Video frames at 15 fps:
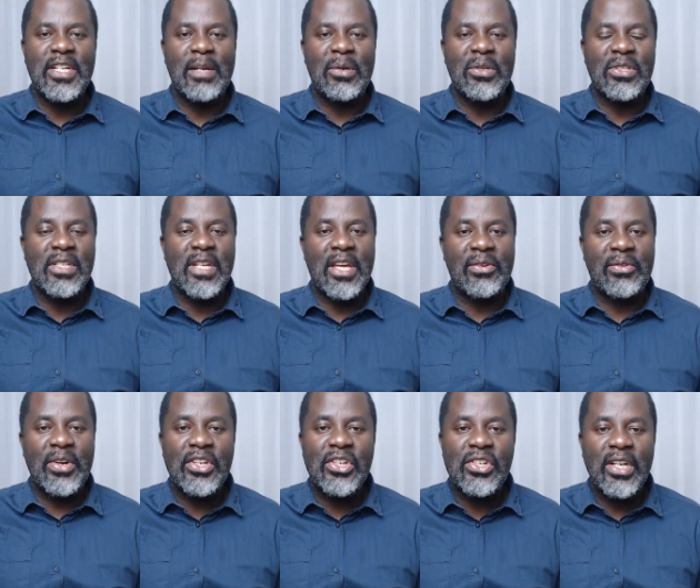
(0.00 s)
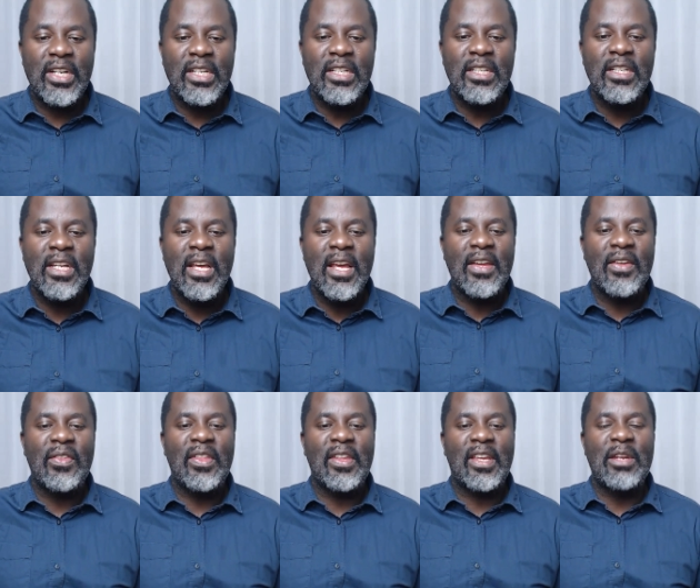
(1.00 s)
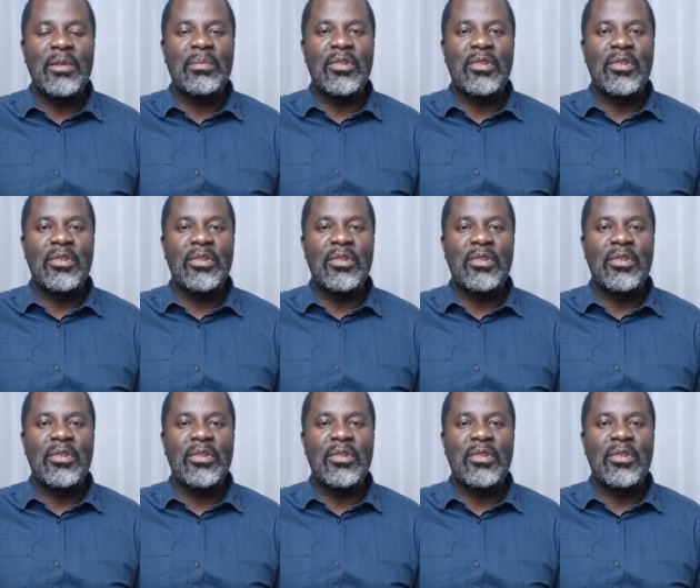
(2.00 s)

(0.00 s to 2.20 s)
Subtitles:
about direction. They can